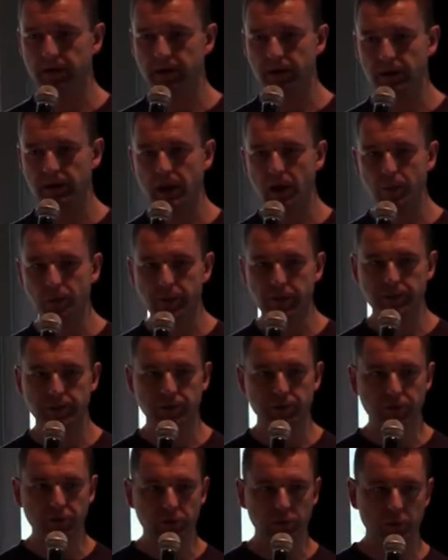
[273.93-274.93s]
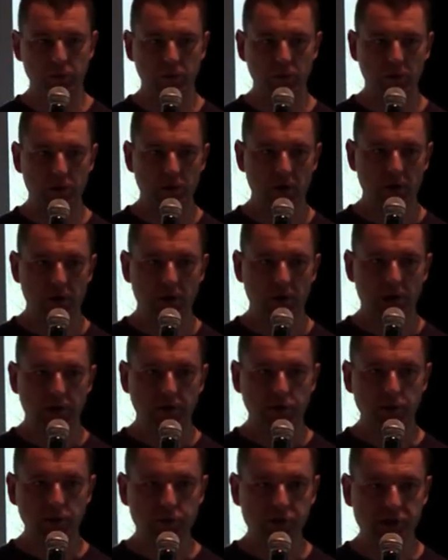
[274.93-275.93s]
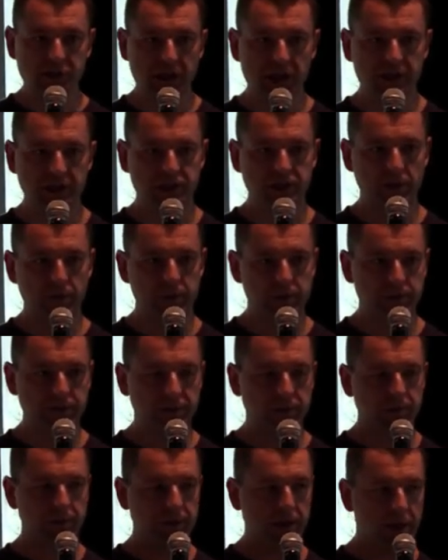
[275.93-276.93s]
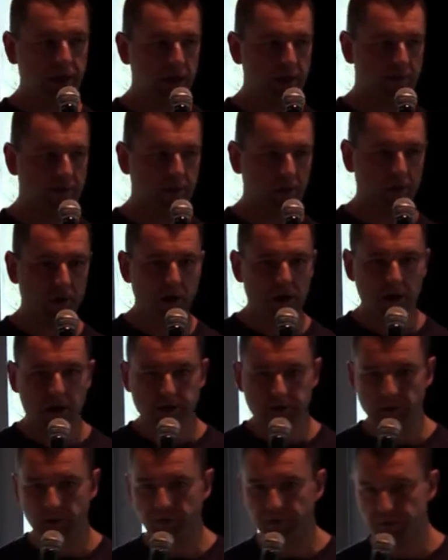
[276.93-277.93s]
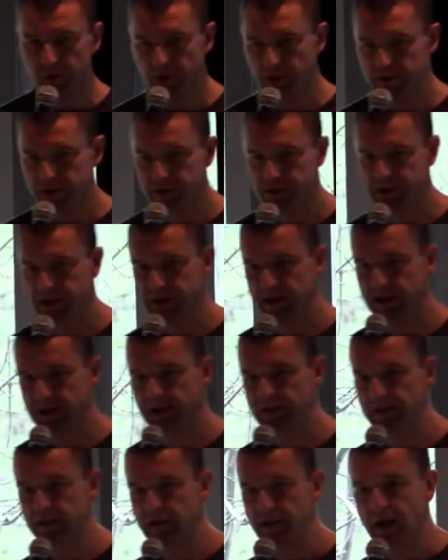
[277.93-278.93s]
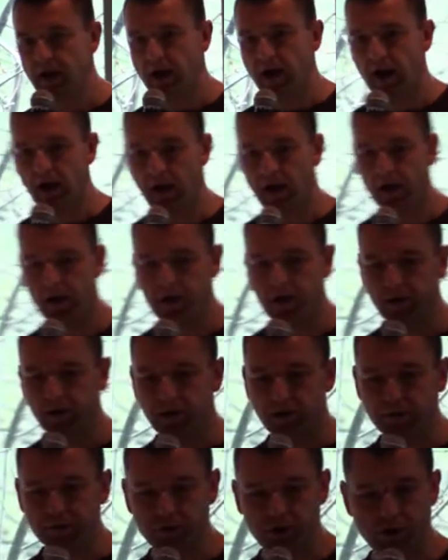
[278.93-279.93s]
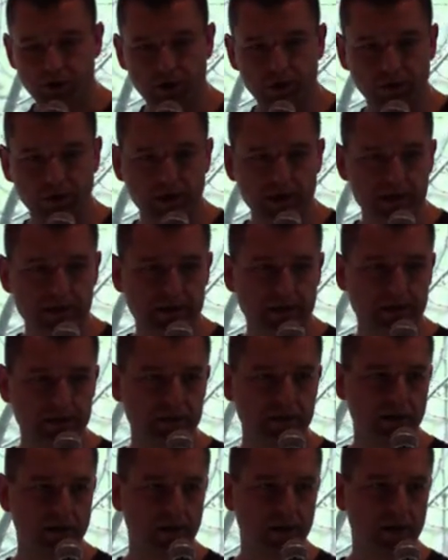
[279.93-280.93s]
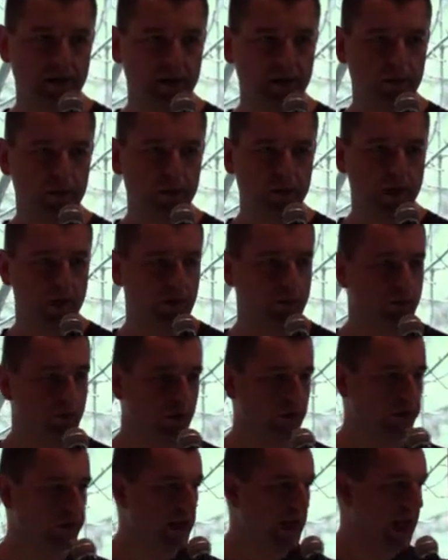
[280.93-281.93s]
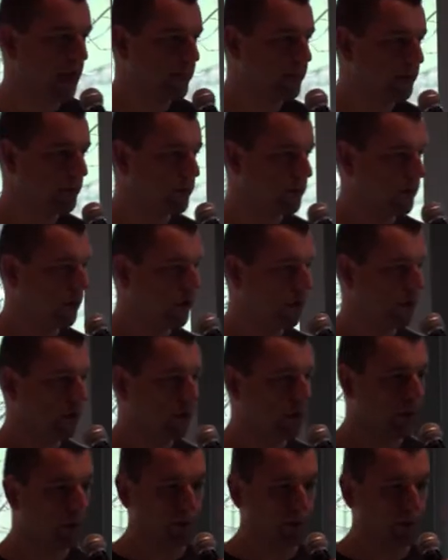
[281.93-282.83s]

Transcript: allow people to change the built-in behavior. So if you're interested in, come join us. We are more than happy to hear your